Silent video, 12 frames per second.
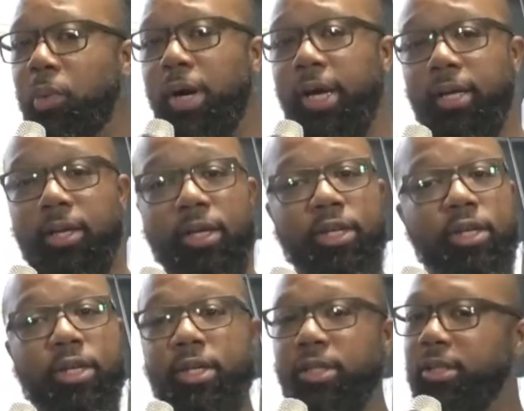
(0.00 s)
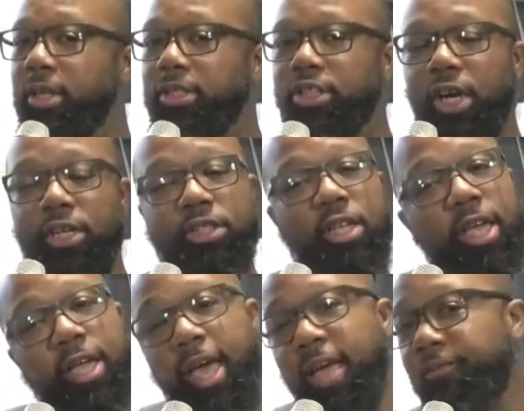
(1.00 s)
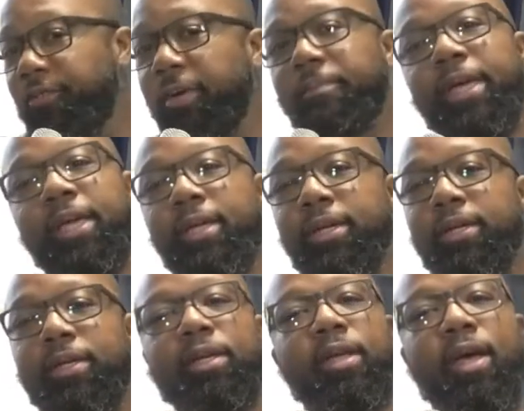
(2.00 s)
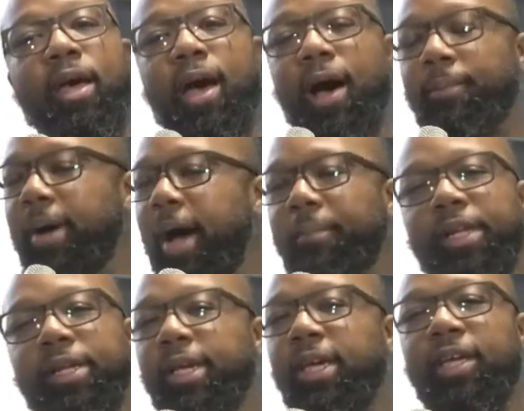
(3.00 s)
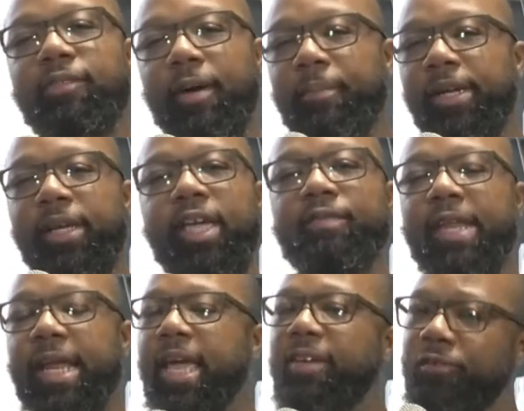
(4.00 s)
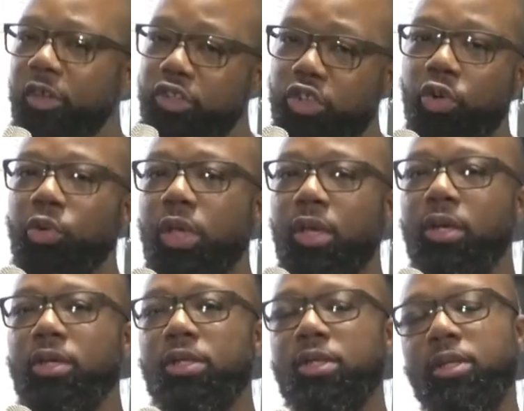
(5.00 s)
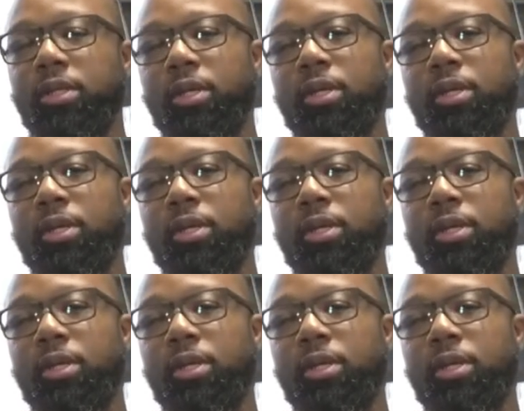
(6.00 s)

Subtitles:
what? This church thing ain't for me. I'm a leave. And for two years,